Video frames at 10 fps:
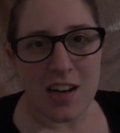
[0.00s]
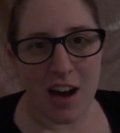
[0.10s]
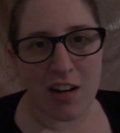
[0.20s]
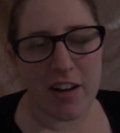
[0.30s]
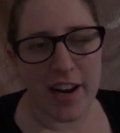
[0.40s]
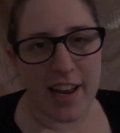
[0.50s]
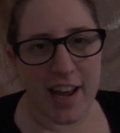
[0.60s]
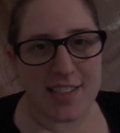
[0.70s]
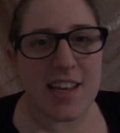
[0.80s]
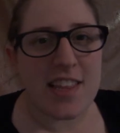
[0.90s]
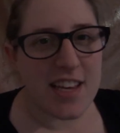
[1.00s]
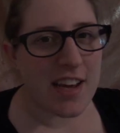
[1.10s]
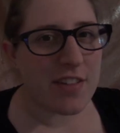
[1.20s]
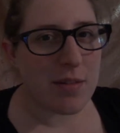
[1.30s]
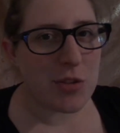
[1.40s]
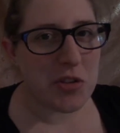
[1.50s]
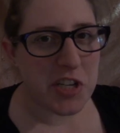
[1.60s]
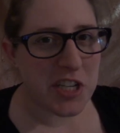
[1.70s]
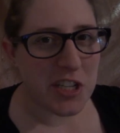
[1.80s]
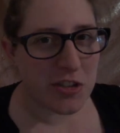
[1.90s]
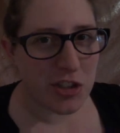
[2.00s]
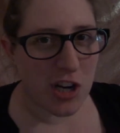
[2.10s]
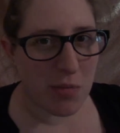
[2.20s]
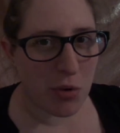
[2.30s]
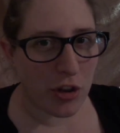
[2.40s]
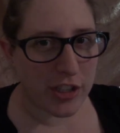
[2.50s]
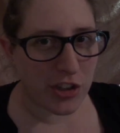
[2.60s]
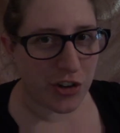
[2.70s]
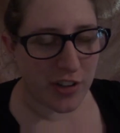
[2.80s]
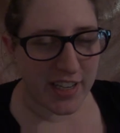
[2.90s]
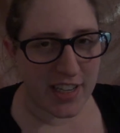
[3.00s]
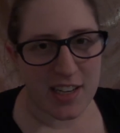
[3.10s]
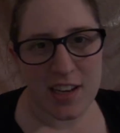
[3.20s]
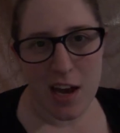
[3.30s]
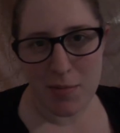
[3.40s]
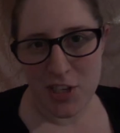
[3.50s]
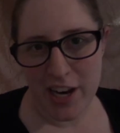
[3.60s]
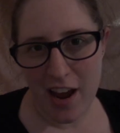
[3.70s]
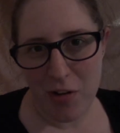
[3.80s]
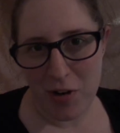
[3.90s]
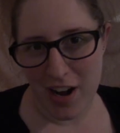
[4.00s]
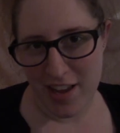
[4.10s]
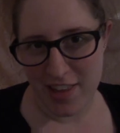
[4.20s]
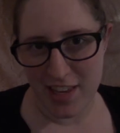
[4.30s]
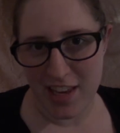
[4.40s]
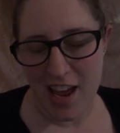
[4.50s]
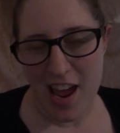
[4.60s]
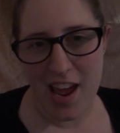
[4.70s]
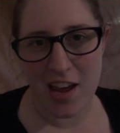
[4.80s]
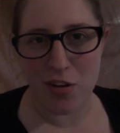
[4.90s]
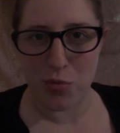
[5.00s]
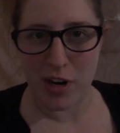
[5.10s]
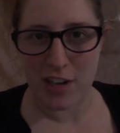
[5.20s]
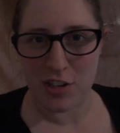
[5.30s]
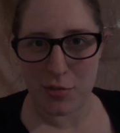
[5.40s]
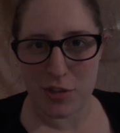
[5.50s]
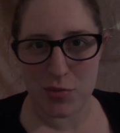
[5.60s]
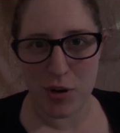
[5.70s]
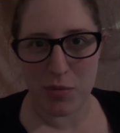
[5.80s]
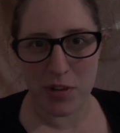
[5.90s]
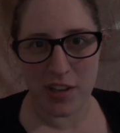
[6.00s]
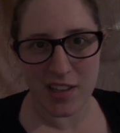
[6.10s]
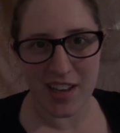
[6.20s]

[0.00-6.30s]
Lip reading: Alright guys, I think I've come to a conclusion on bullet journaling. Come check out what I think and what October's spread would look